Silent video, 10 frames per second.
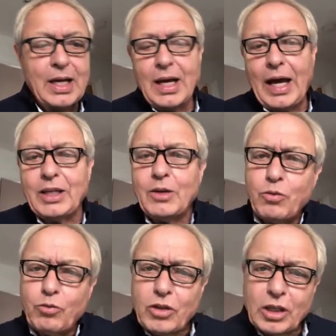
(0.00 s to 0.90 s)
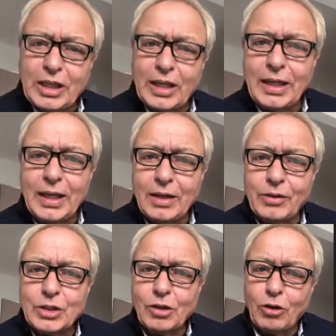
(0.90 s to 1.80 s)
And the key here is
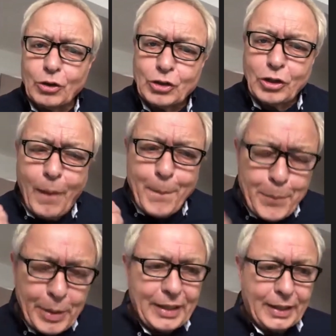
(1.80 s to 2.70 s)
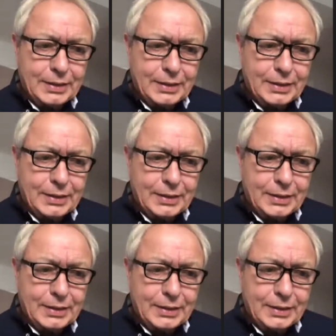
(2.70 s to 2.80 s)
you've got to compete